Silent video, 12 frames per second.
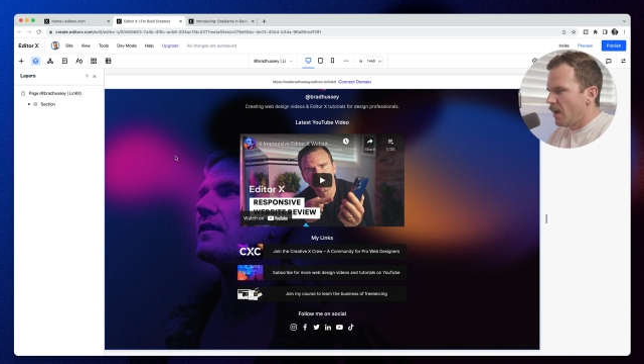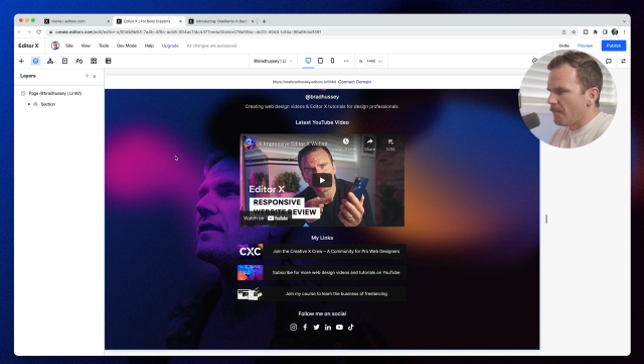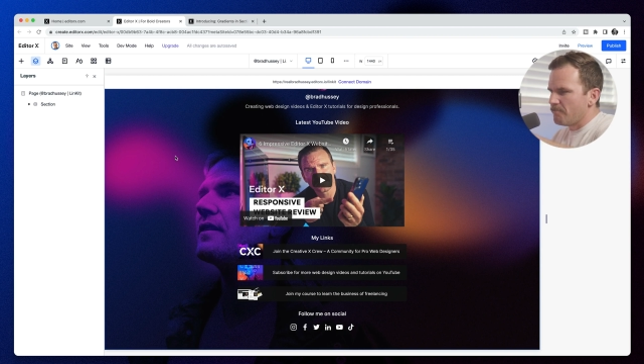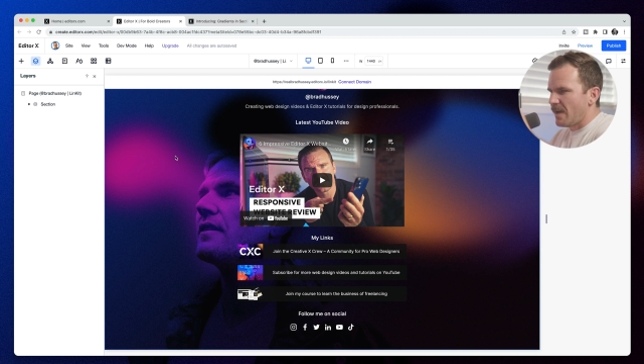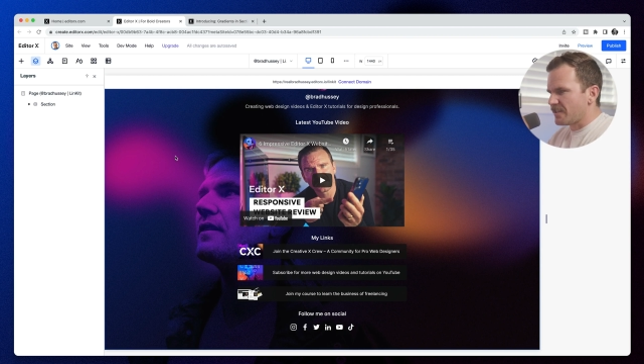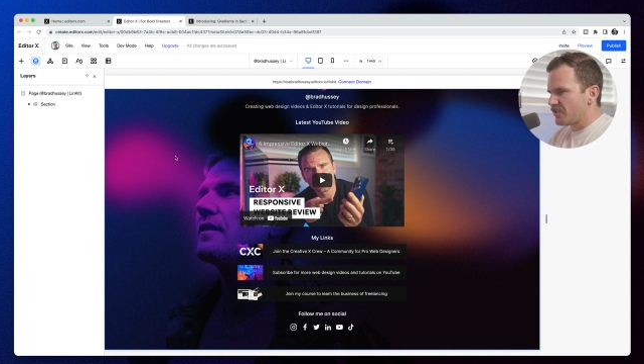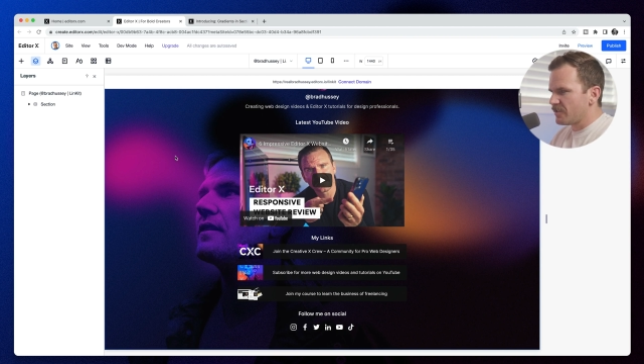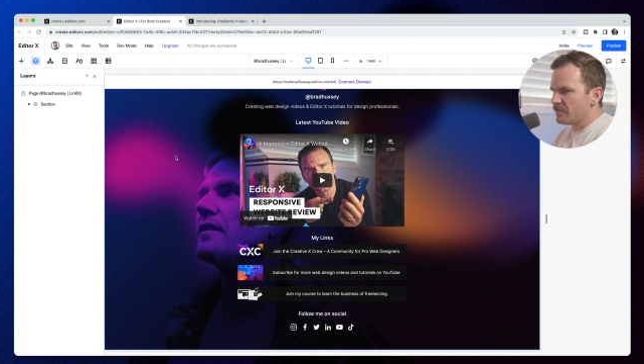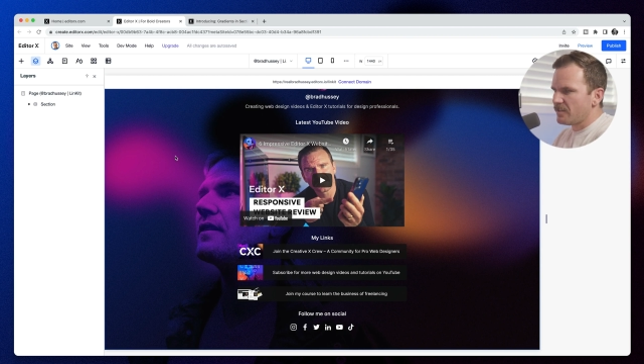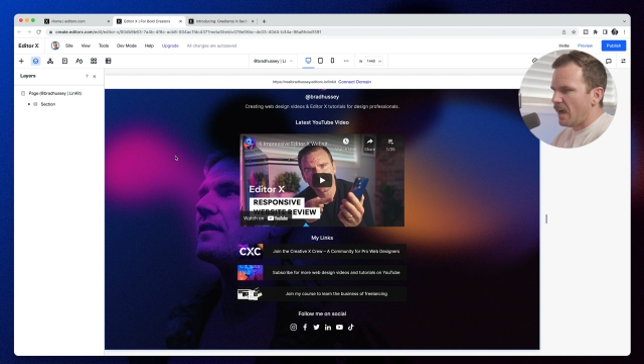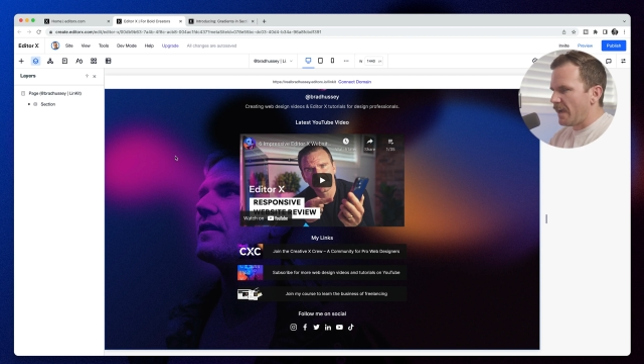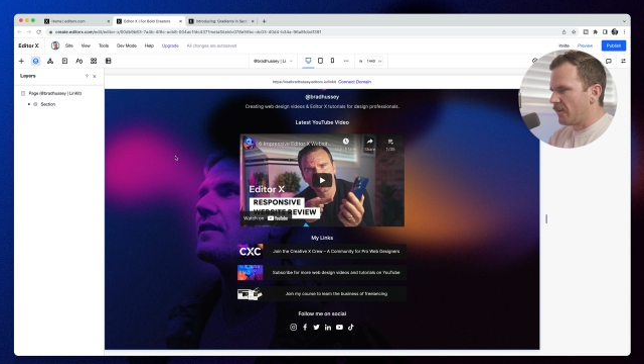a mesh
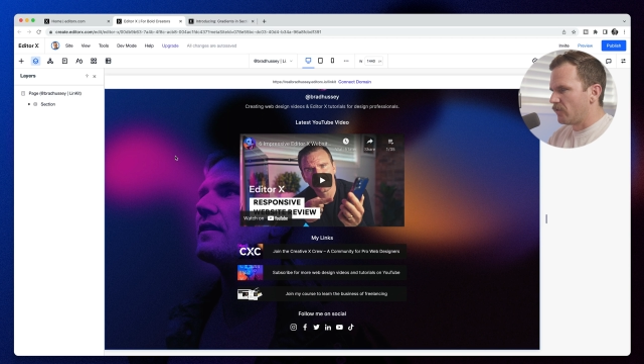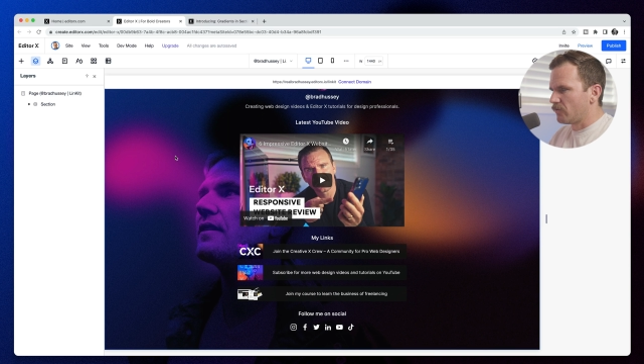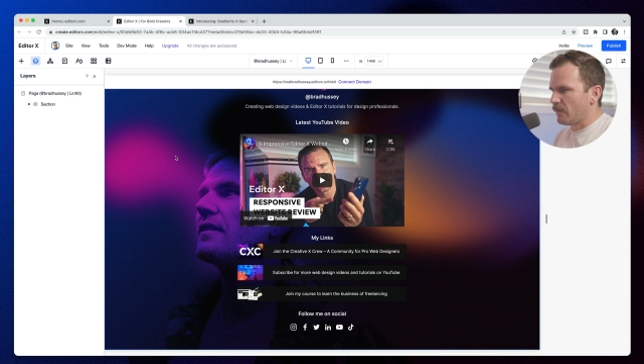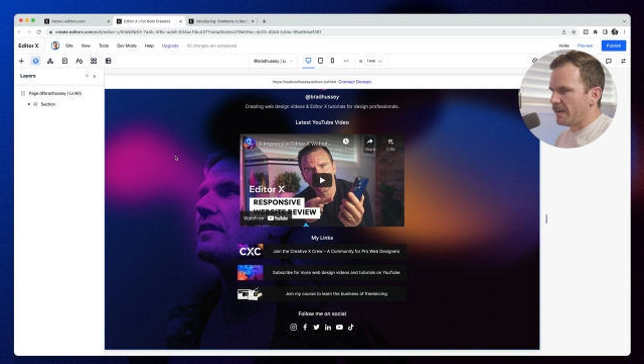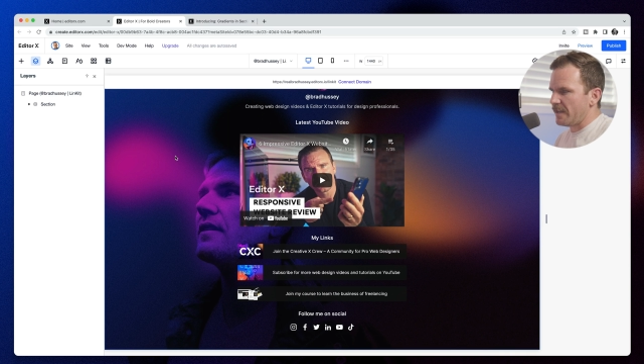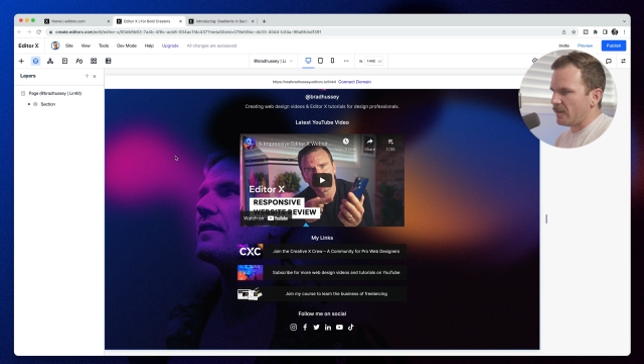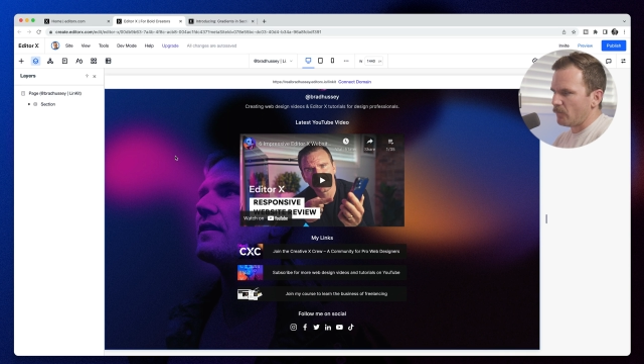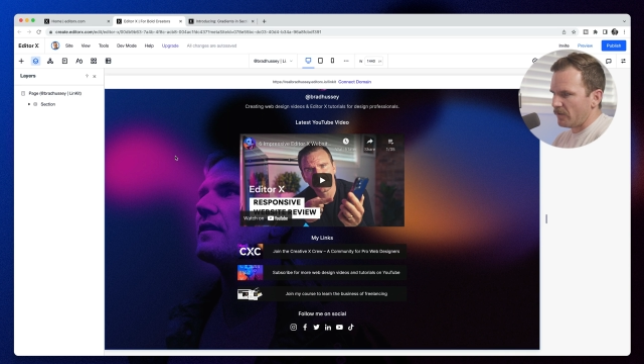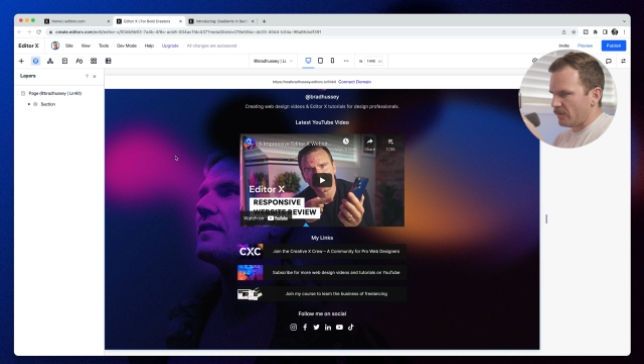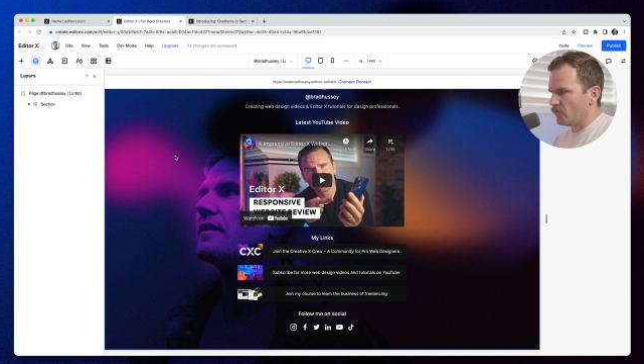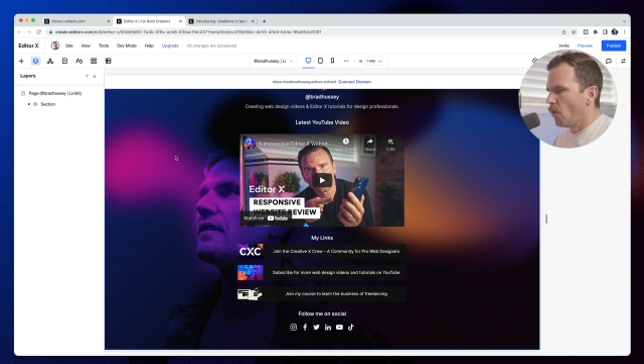style gradient with a